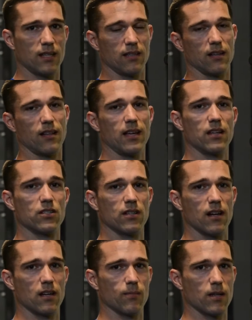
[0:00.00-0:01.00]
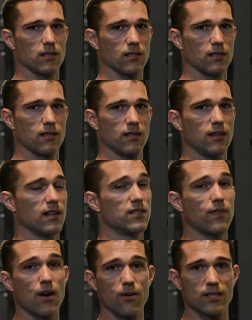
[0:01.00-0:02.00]
and the glycogen out of your muscles. It's
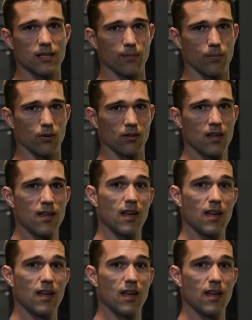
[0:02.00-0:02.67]
very simple.